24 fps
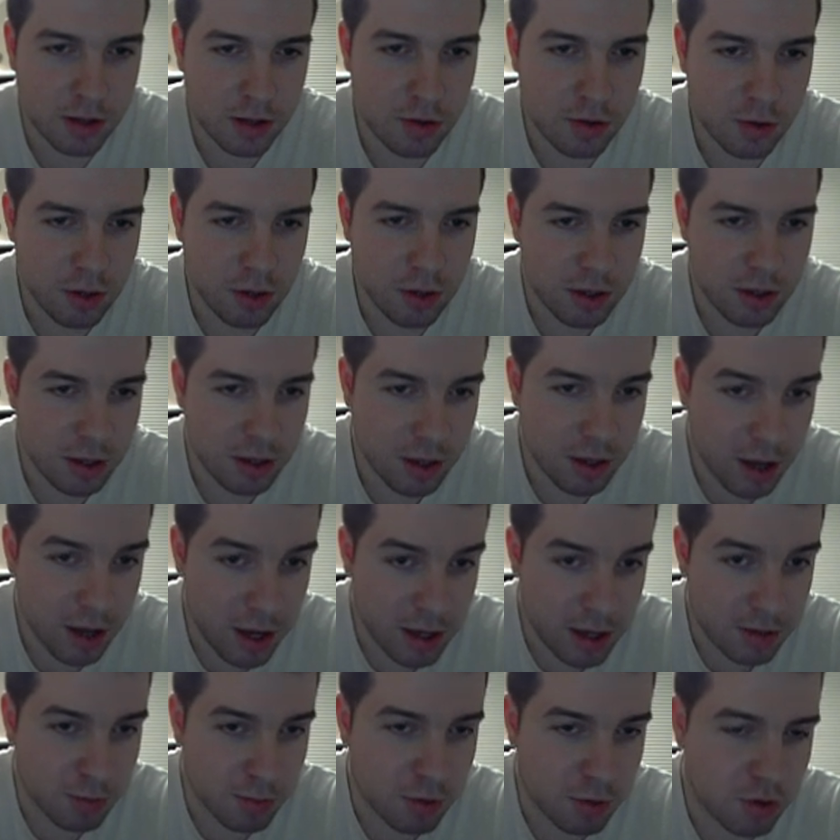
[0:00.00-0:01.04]
it.
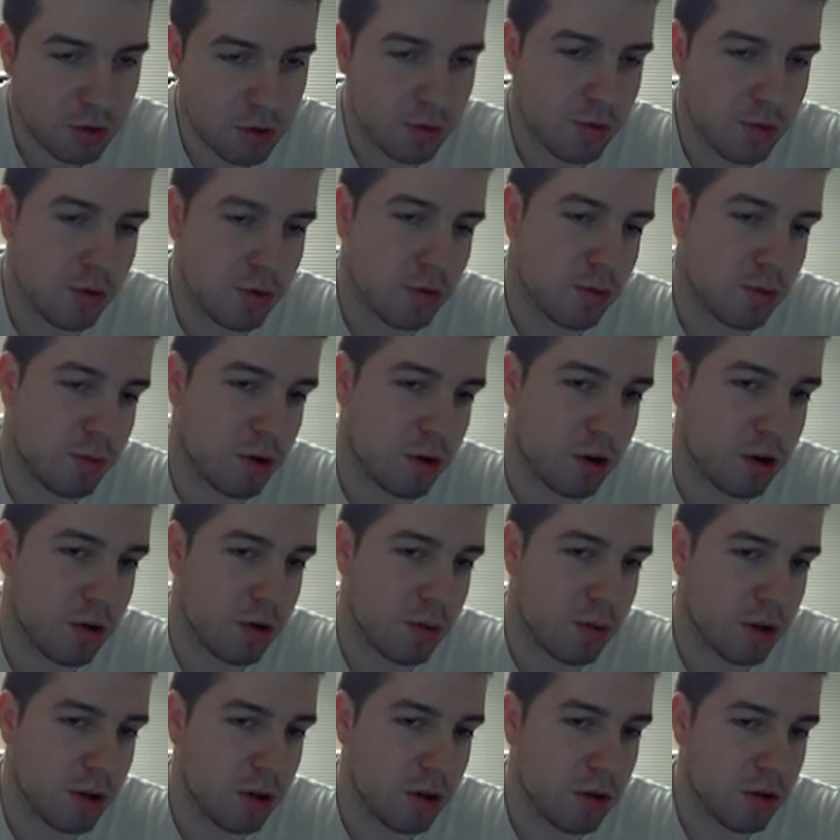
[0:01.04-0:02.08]
As most of you probably
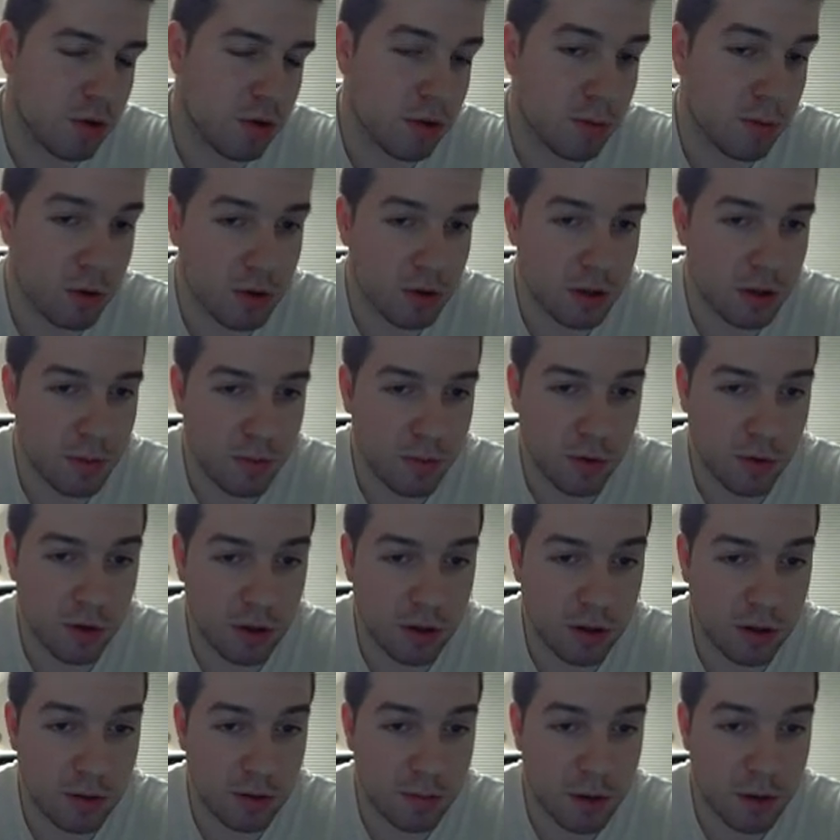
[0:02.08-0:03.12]
know, the most
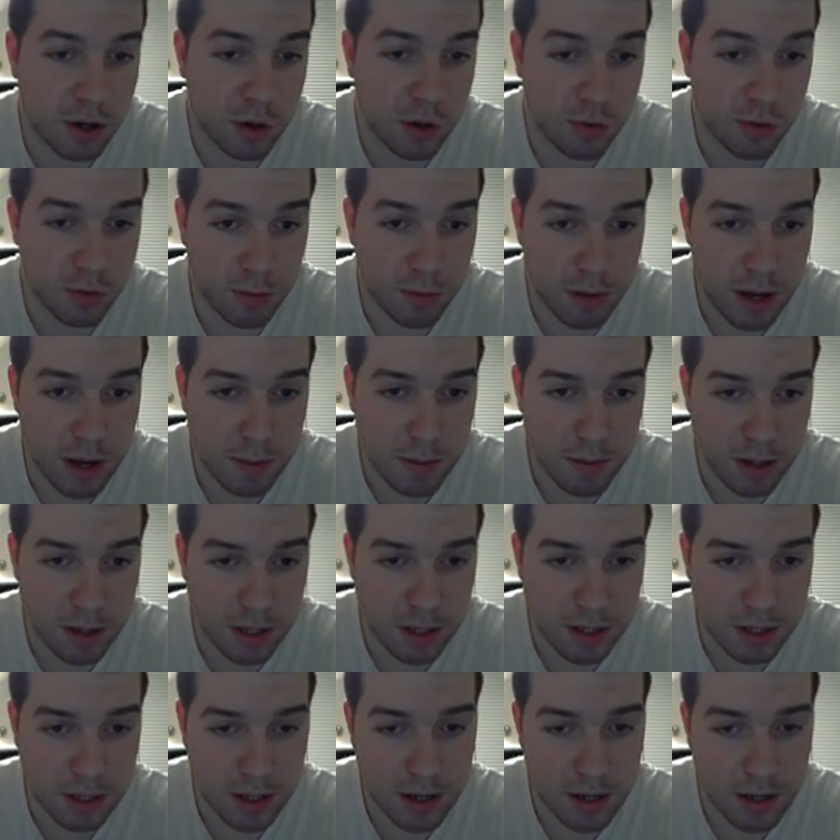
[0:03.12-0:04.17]
important part of the map
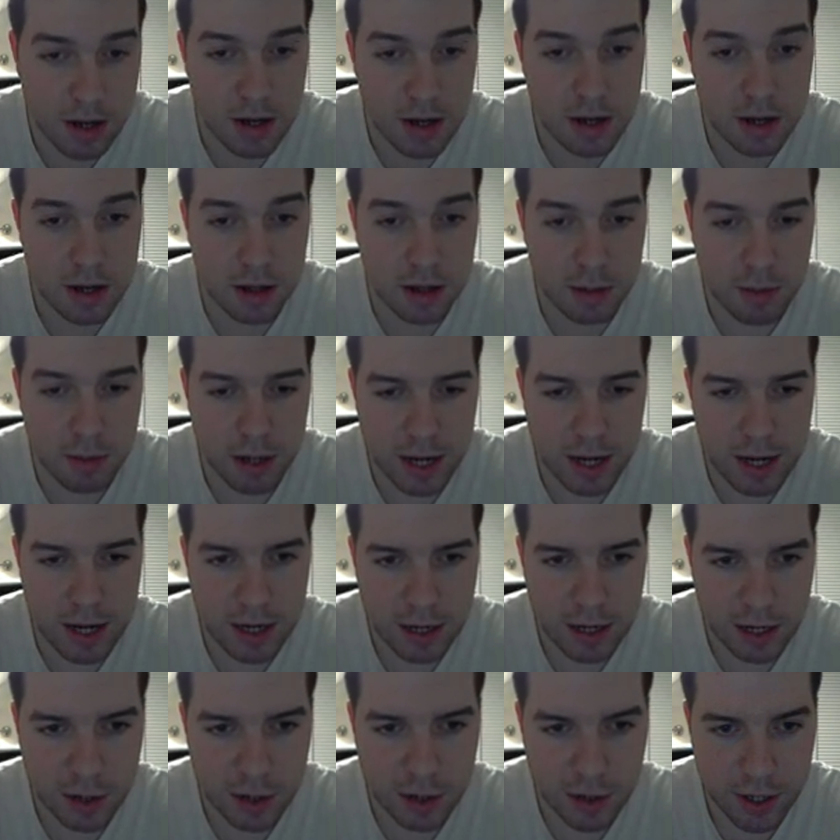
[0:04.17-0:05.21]
is the banana
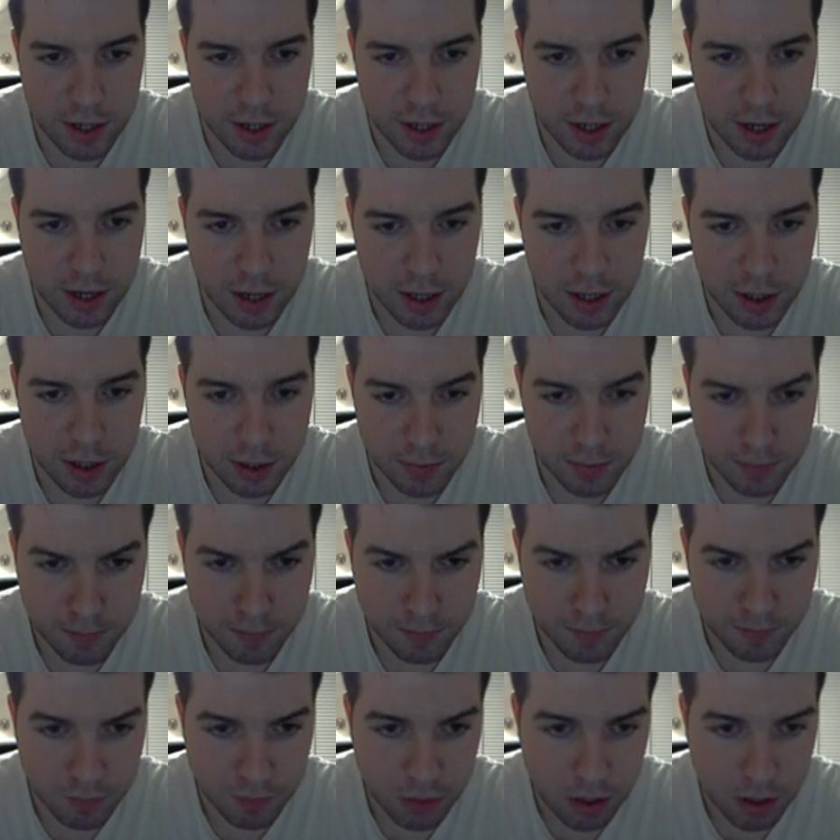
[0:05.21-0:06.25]
area here.
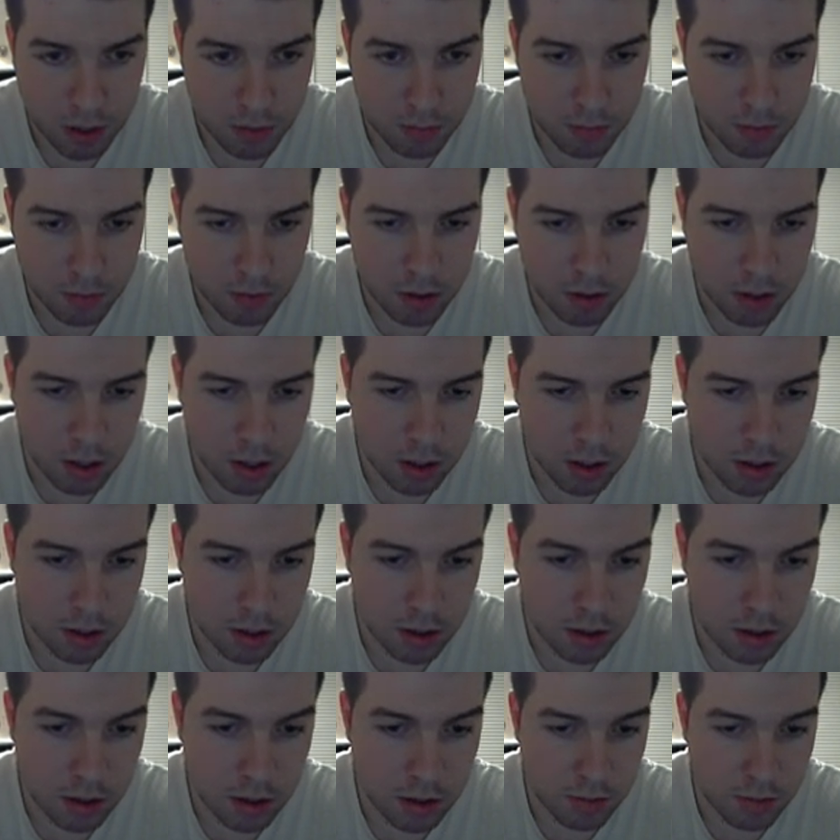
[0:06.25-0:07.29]

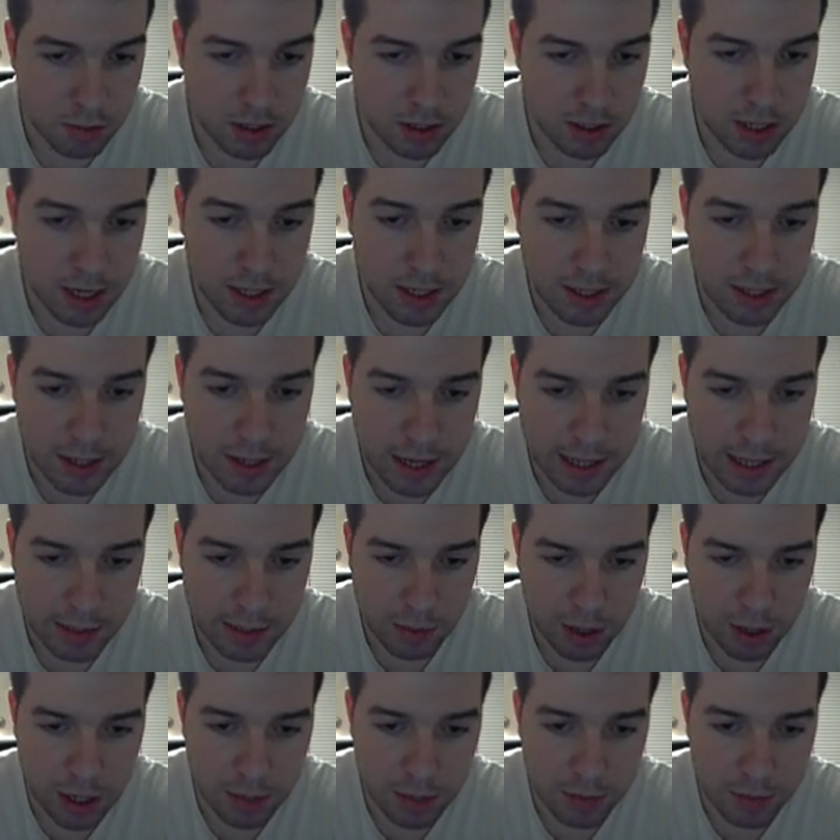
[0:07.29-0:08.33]
Besides that, we
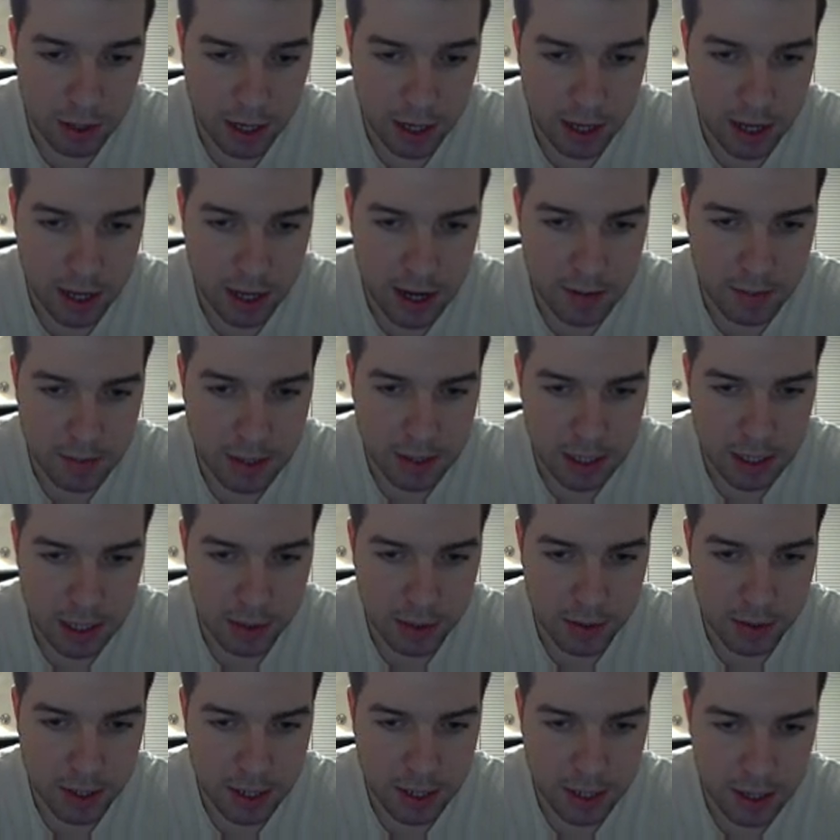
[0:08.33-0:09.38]
have the AAPS
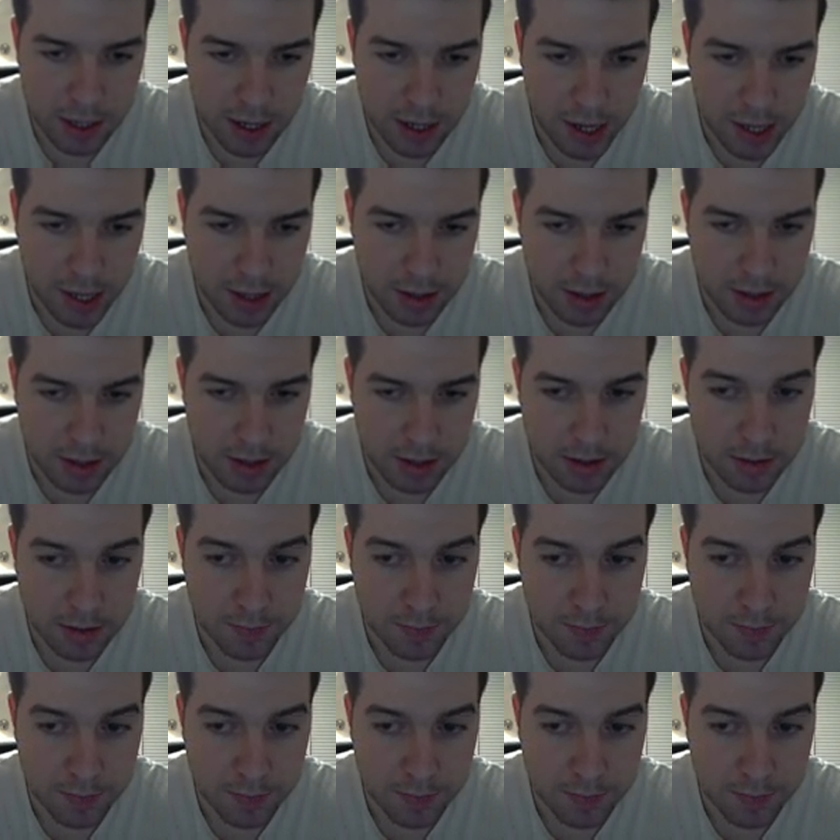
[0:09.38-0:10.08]
area and the